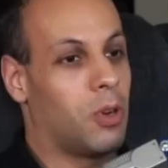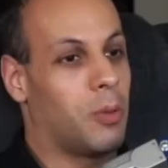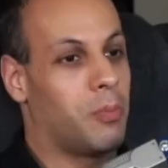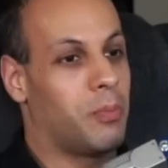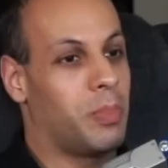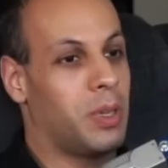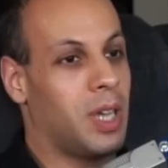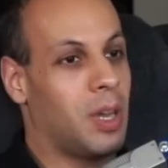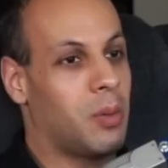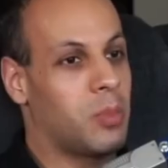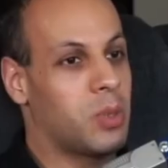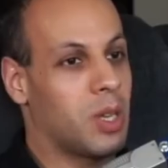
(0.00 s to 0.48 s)

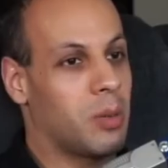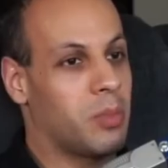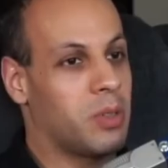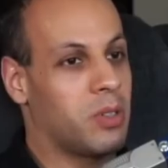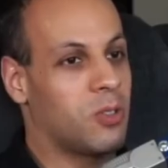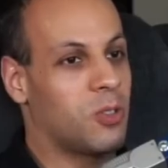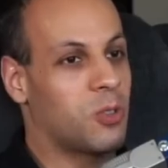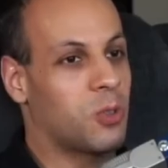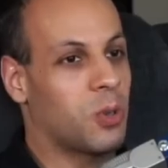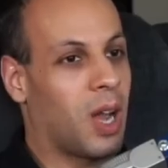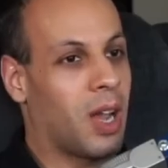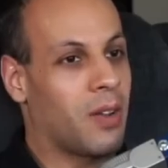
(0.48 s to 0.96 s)

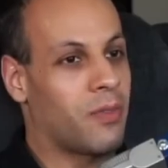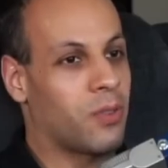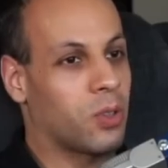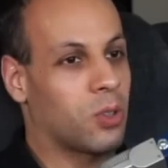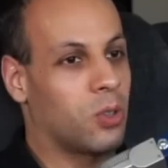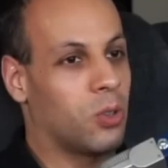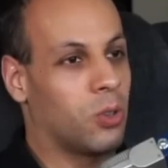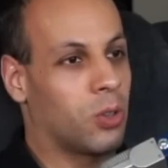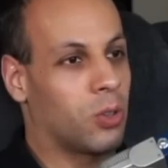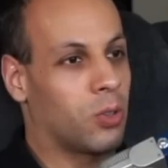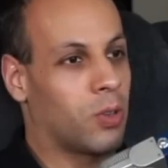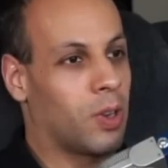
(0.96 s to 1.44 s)
BMW drive
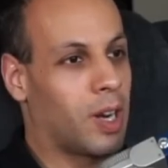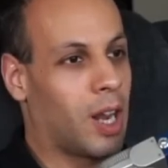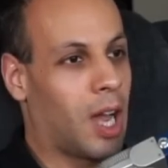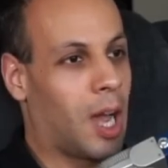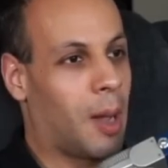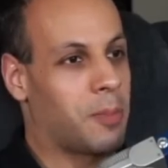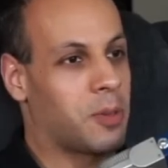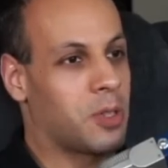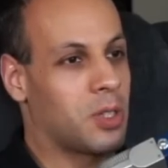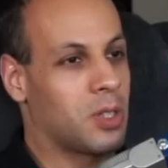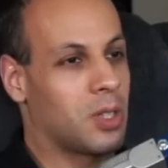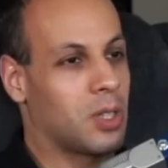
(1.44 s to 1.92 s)
recorder had
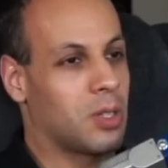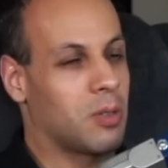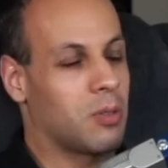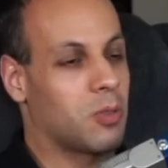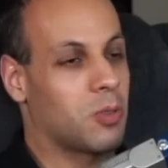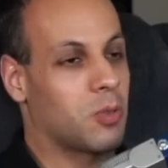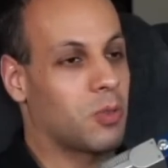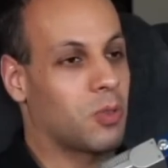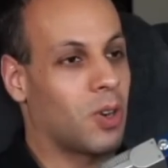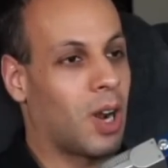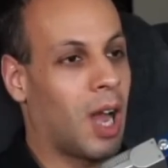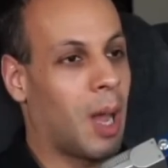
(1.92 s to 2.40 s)
options to
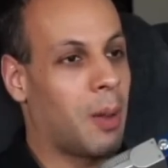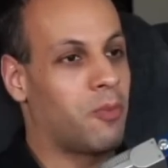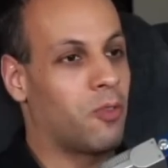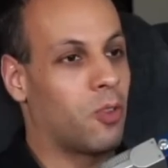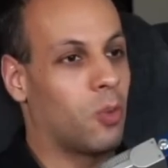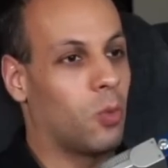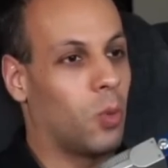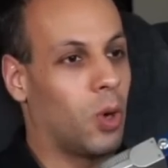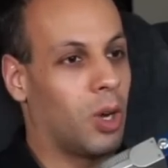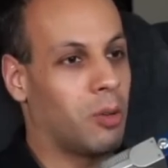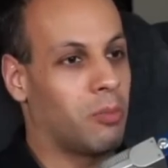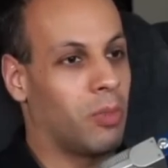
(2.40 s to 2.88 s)
subscribe
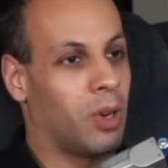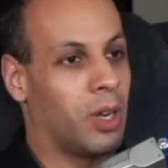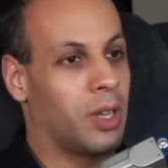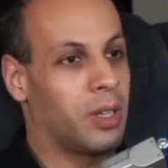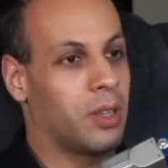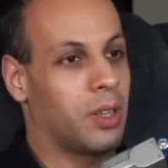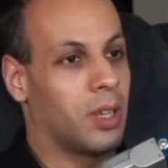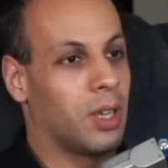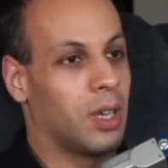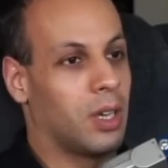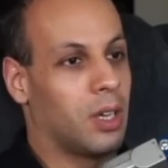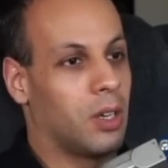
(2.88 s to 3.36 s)
for one
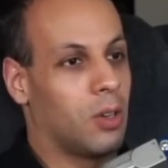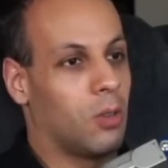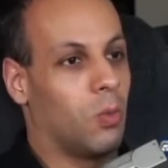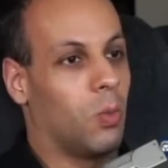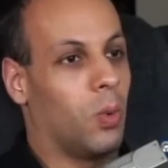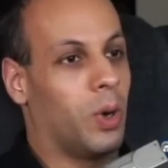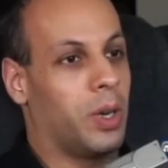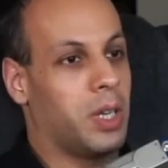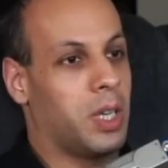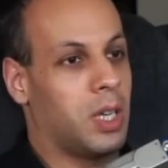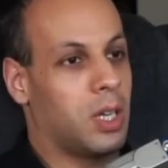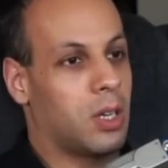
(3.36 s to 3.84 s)
month,
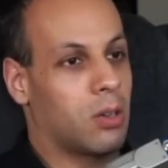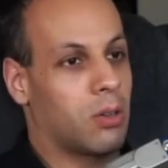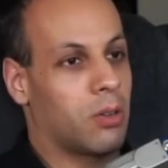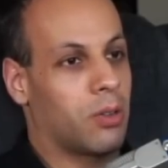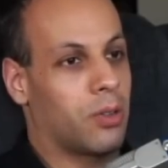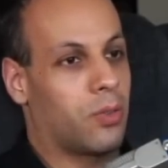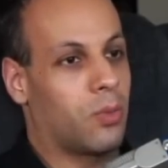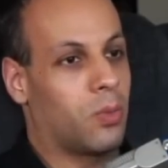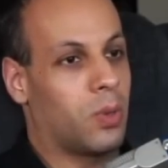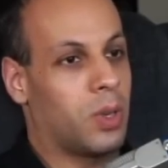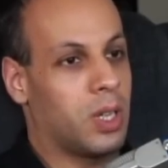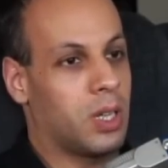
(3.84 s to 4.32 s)
one year,
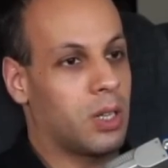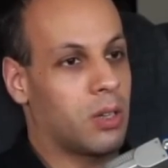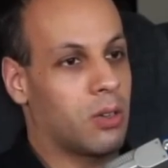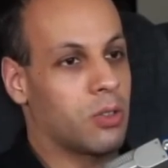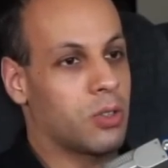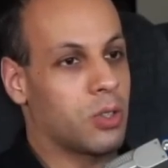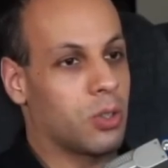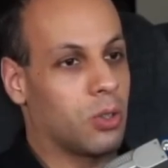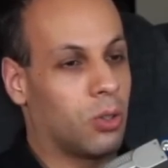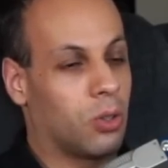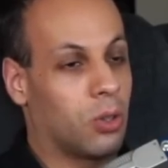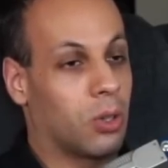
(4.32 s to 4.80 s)
three
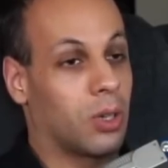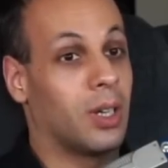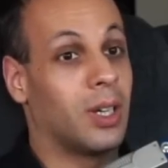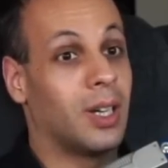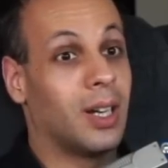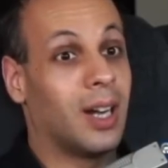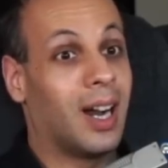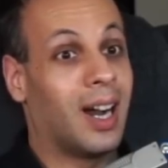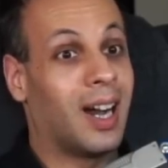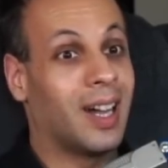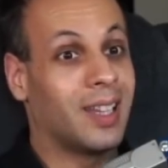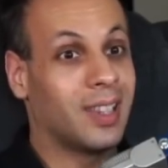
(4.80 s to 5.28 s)
years, or
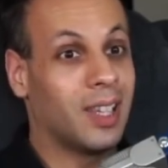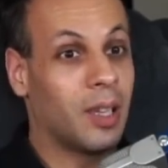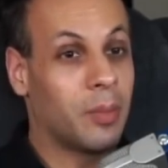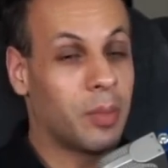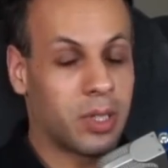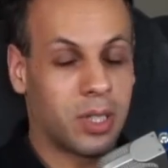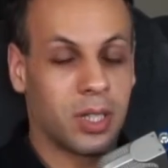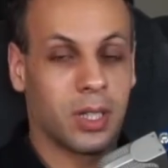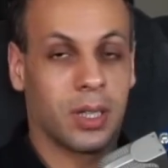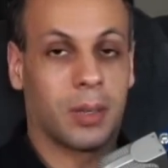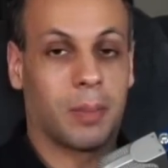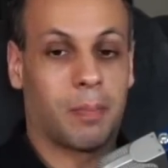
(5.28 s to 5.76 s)

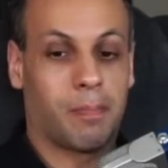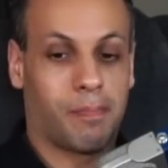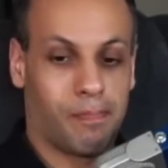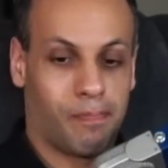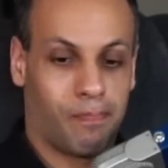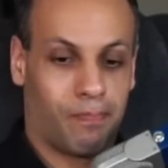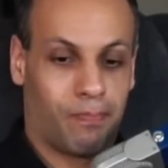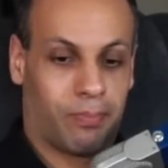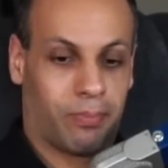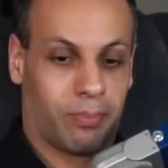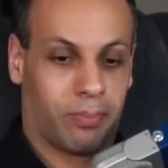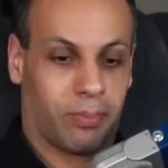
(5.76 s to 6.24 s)
unlimited.
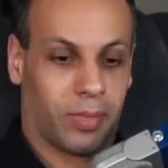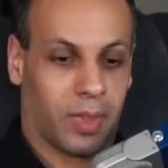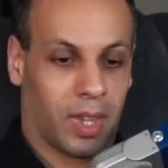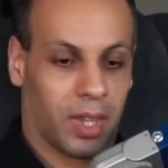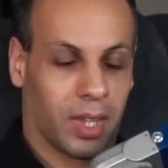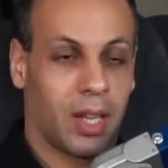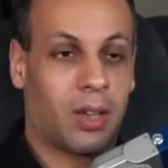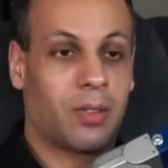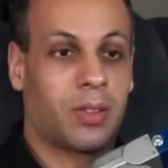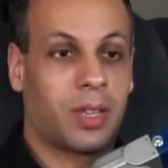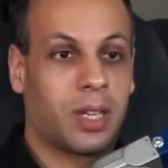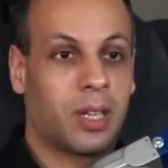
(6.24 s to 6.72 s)

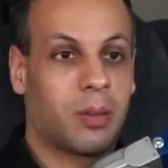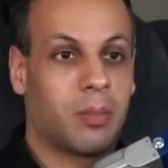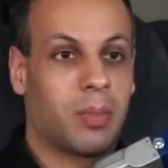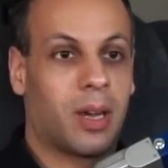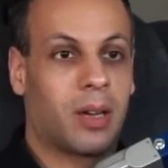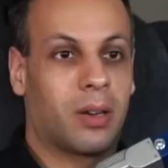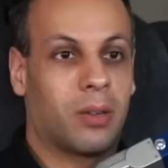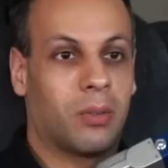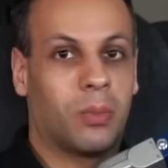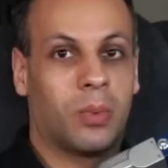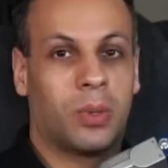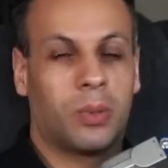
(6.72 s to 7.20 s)
Now think
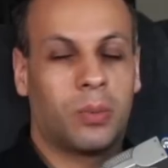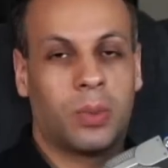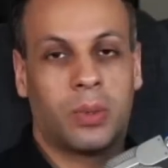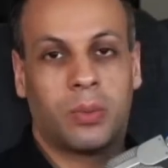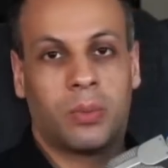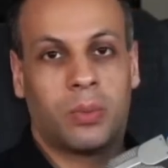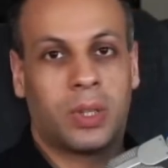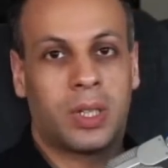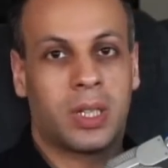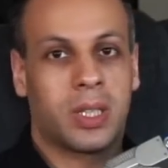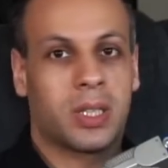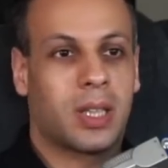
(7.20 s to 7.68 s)
about it. What,
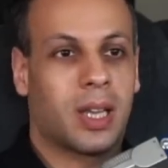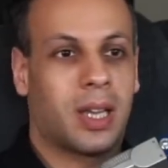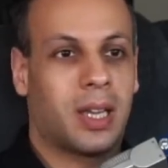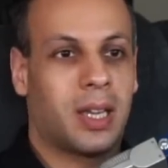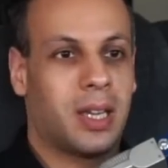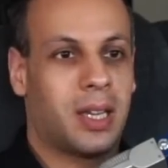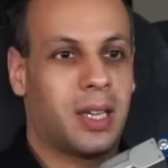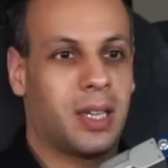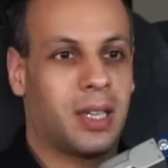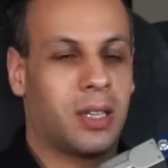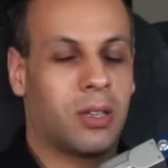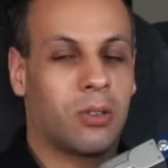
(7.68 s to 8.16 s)
what, what is
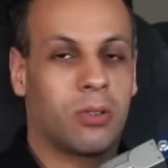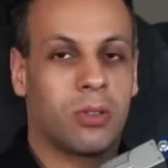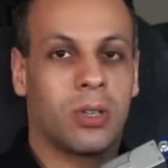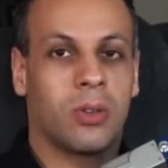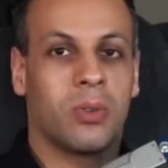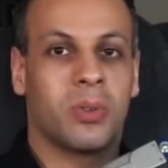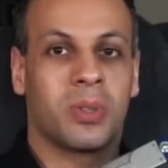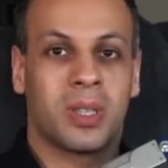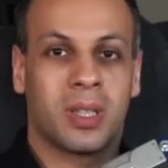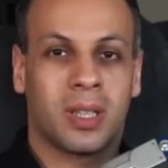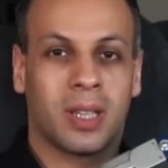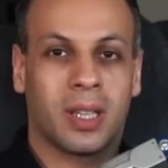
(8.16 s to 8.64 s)
that? You're
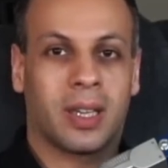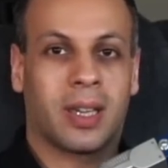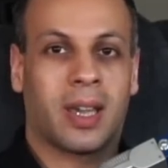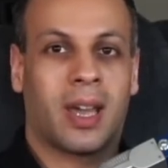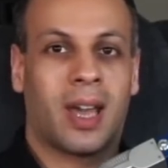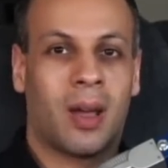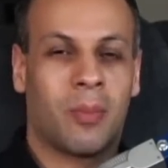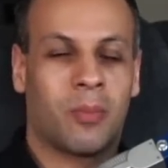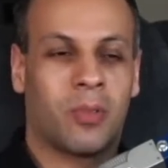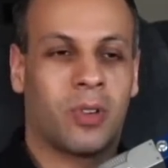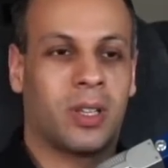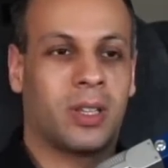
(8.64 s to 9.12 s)
using the
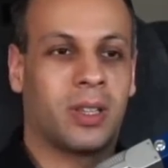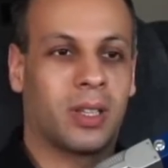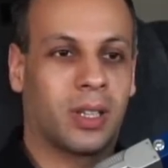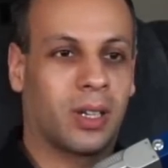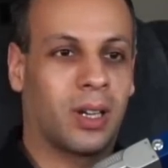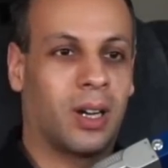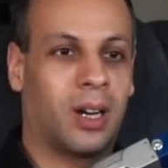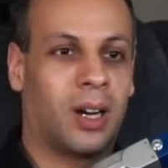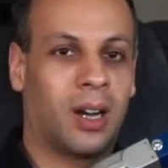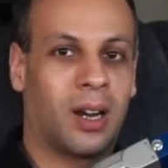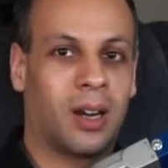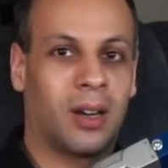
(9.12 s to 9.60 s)
camera in the
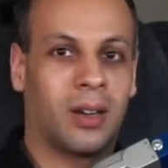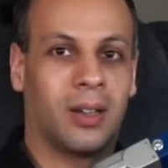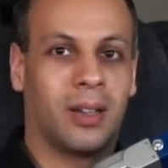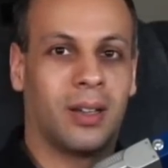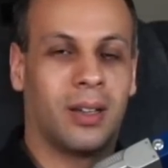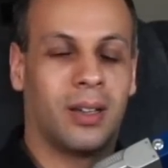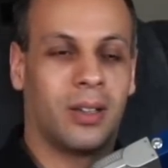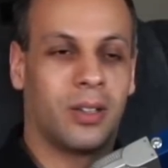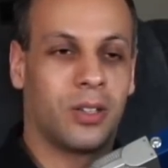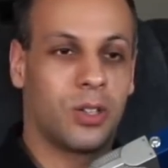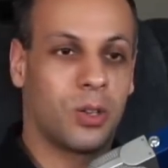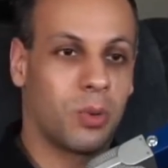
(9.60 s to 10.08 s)
car
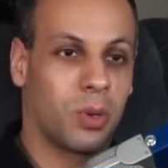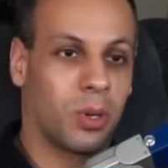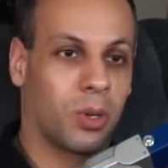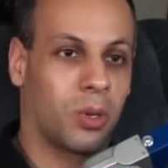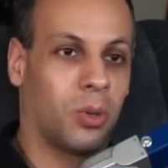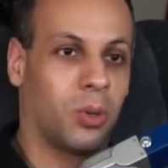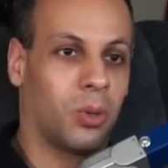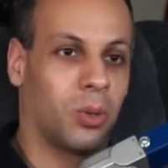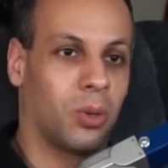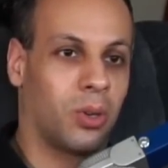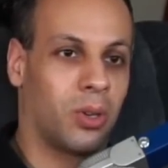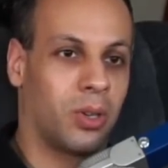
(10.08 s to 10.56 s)
to
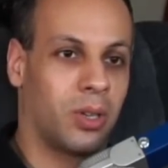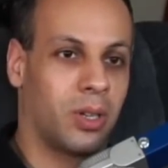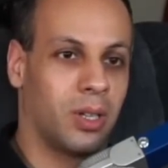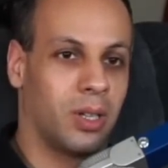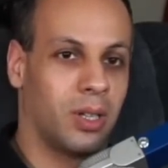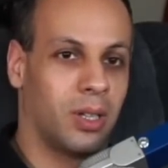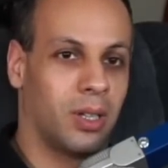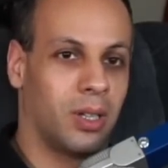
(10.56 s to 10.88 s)
record